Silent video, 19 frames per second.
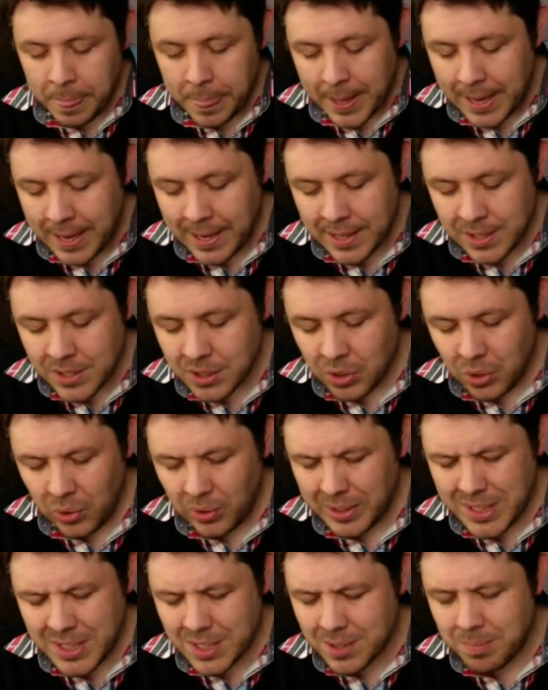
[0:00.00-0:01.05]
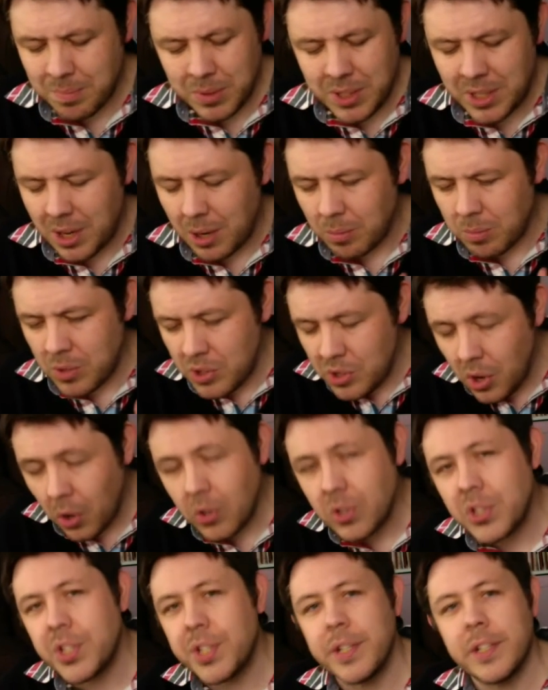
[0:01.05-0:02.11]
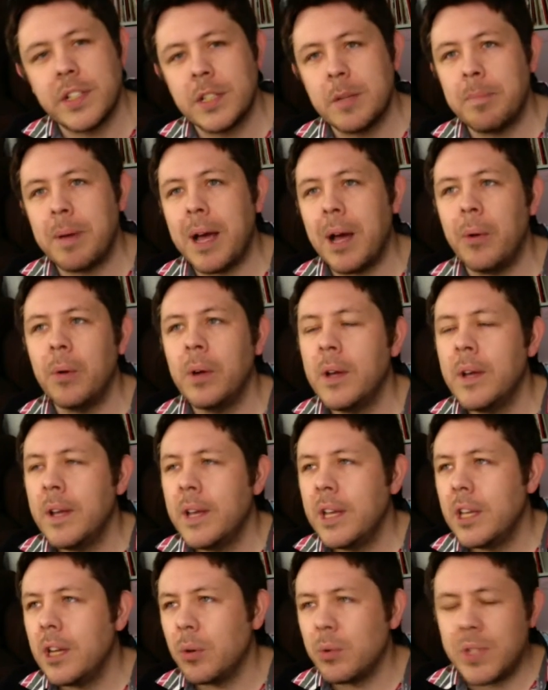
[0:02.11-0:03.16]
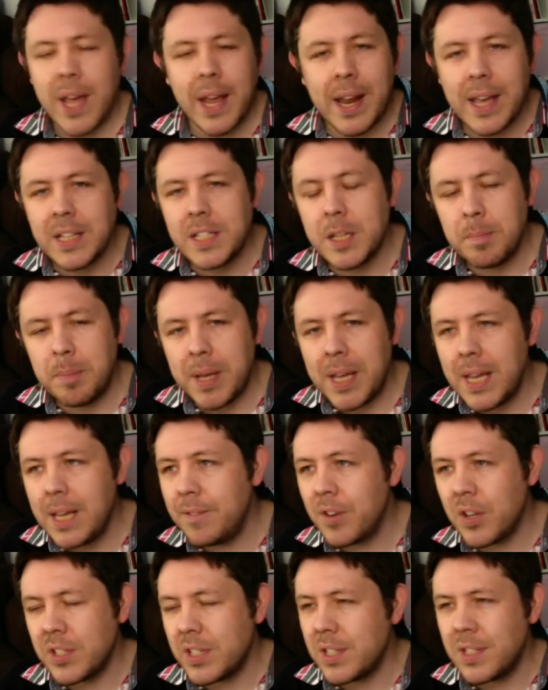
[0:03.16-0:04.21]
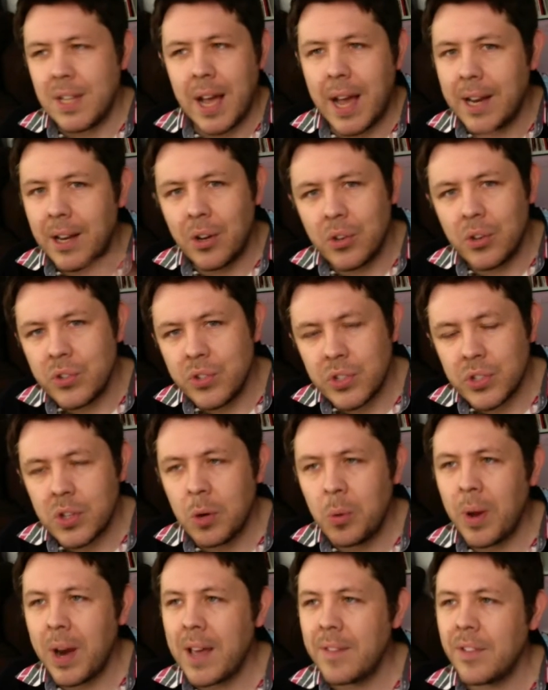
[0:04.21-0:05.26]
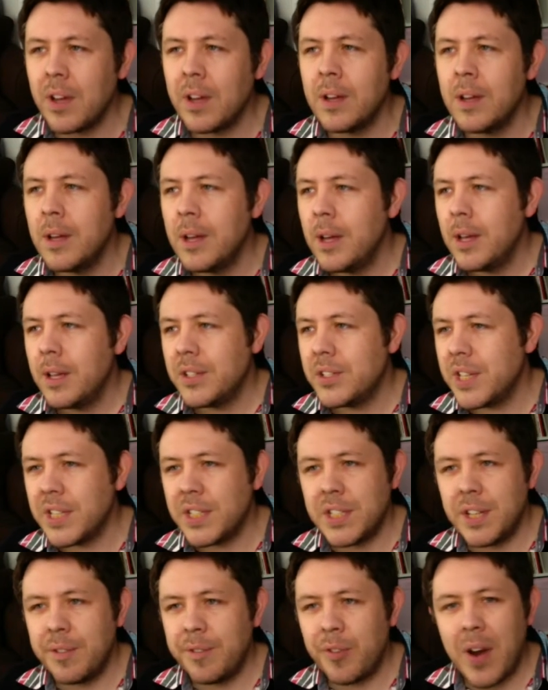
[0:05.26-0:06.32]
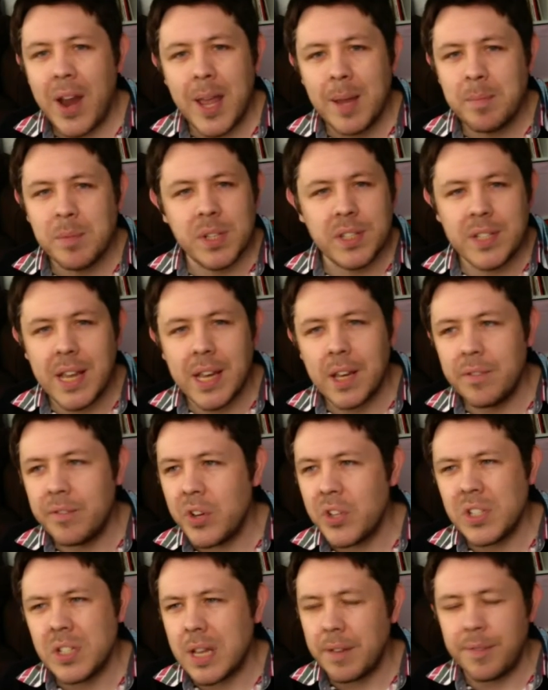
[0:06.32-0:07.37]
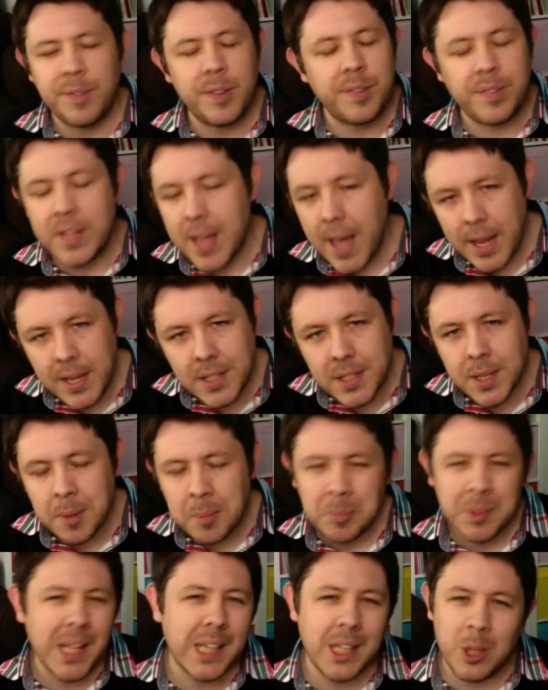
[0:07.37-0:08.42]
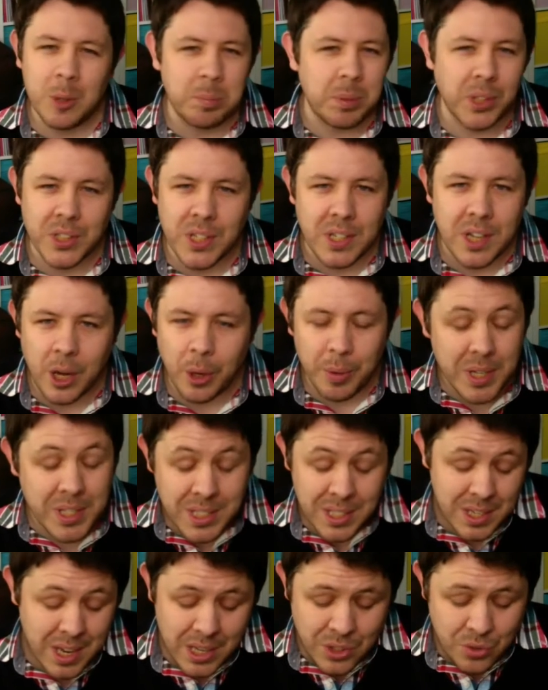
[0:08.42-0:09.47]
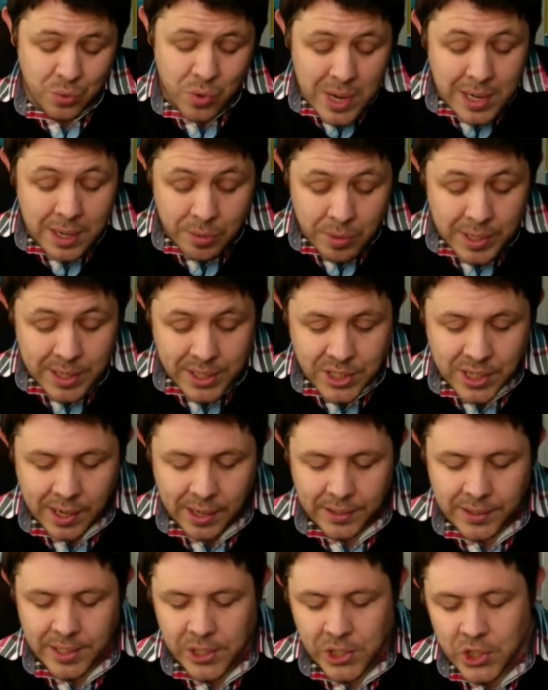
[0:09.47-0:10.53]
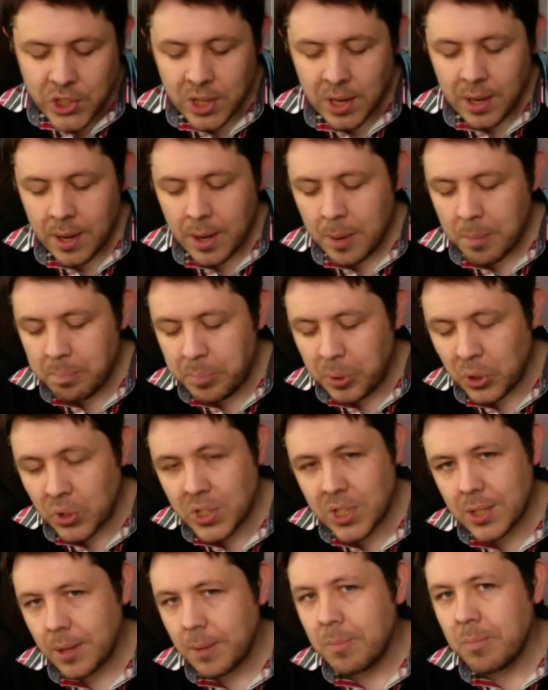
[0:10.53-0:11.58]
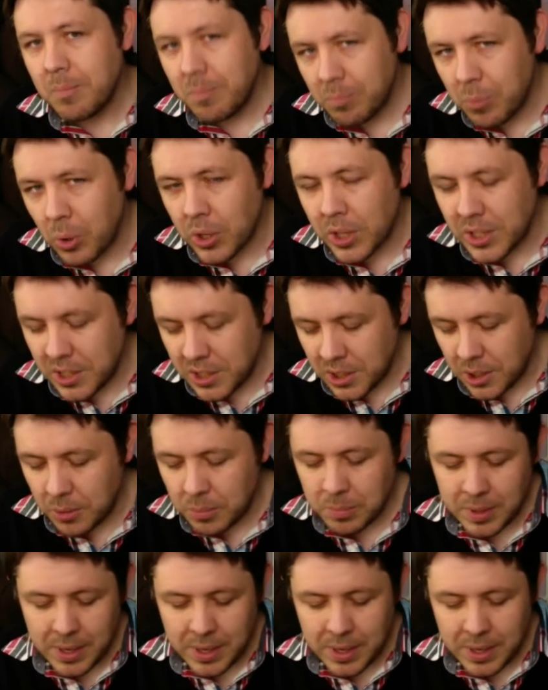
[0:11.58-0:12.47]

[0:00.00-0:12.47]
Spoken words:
And all this, you know, nonsense about, you know, 1080p versus 900 or whatever, 60 frames a second versus like 58, like you bloody know. It's really, really childish, but what can you do?